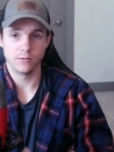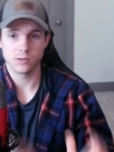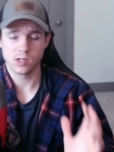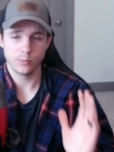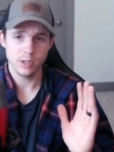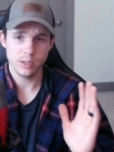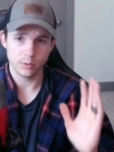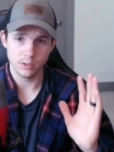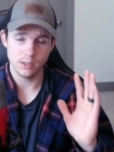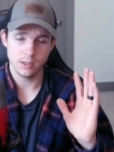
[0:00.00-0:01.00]
for some
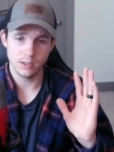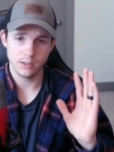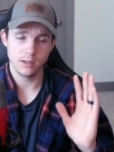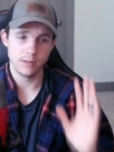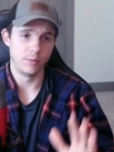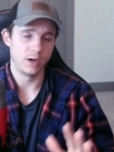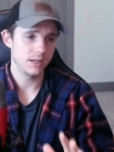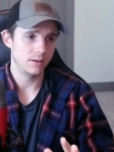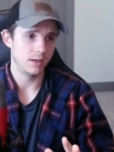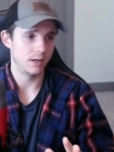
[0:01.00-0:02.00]
people it might,